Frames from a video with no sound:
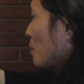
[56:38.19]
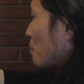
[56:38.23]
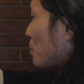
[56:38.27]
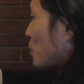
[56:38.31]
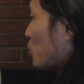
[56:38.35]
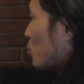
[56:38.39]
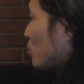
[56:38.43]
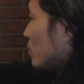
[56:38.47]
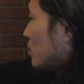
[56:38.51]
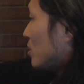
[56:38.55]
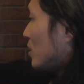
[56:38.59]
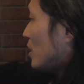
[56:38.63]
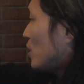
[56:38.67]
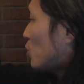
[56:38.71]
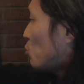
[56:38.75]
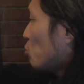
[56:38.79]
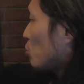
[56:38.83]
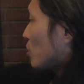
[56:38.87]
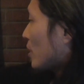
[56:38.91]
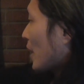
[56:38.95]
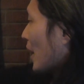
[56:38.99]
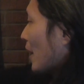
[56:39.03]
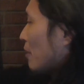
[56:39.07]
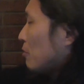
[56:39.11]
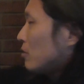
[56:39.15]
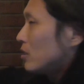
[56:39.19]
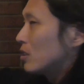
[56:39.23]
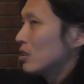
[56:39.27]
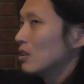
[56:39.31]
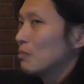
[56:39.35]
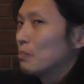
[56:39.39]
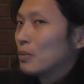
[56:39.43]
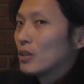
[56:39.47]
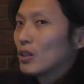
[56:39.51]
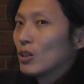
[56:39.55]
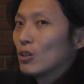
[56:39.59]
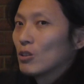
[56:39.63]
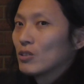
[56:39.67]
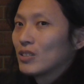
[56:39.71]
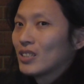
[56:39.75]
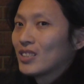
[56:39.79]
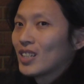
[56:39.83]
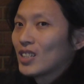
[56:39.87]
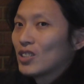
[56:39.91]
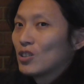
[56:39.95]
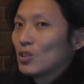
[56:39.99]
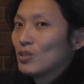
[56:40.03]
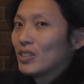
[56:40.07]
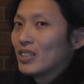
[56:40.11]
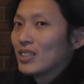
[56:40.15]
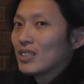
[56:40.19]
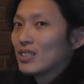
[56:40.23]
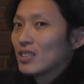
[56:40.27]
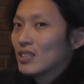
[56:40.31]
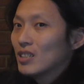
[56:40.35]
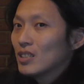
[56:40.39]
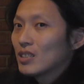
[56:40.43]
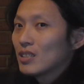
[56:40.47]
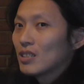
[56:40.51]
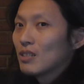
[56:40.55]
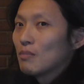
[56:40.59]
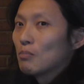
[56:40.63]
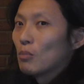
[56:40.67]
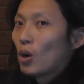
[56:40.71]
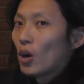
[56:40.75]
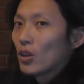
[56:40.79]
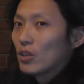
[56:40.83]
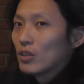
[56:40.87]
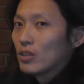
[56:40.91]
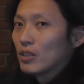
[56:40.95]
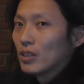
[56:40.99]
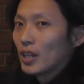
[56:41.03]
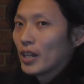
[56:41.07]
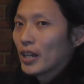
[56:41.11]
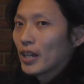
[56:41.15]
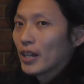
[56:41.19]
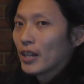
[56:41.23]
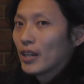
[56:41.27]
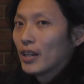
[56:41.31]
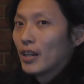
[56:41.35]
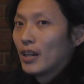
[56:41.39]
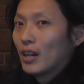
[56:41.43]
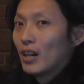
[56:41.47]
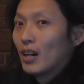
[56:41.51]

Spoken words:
between these two characters because it does not exist in modern day.